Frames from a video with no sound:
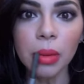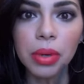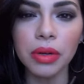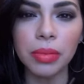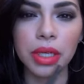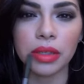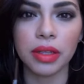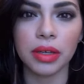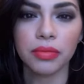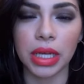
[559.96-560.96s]
put a bit
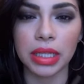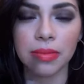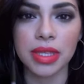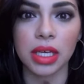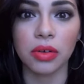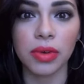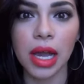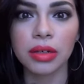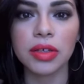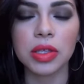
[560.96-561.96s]
of red lipstick
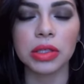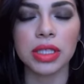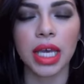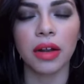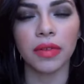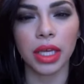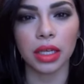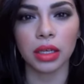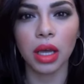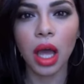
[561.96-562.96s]
around it so it looks kind of like
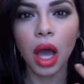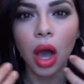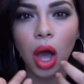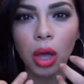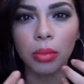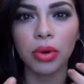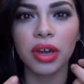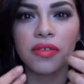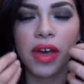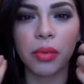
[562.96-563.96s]
an
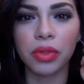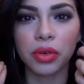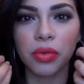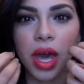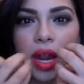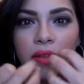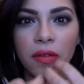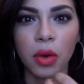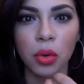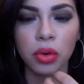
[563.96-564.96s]
ombre effect with the red and
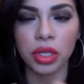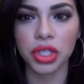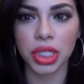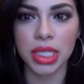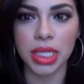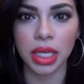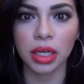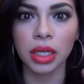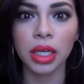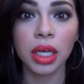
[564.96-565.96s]
then the orange in the
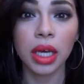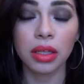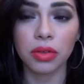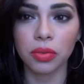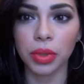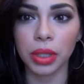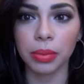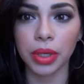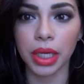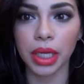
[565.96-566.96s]
center. It looks really
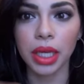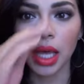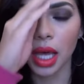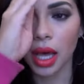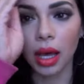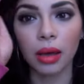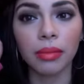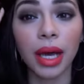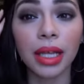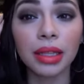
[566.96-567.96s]
pretty.
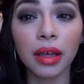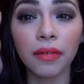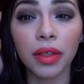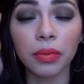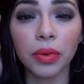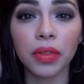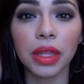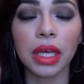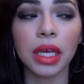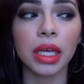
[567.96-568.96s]
I love this with
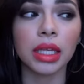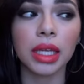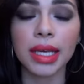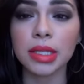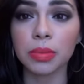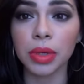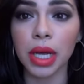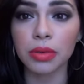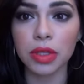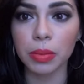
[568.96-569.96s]
a nice
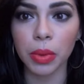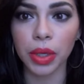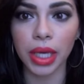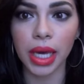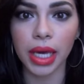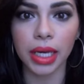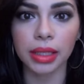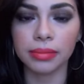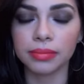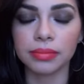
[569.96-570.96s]
brown smoky
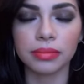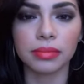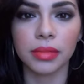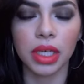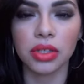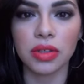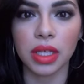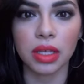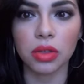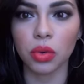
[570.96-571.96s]
eye. I just
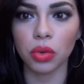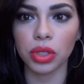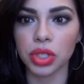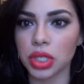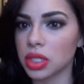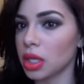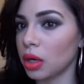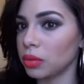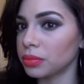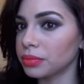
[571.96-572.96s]
think it's gorgeous.
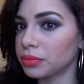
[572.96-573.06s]
So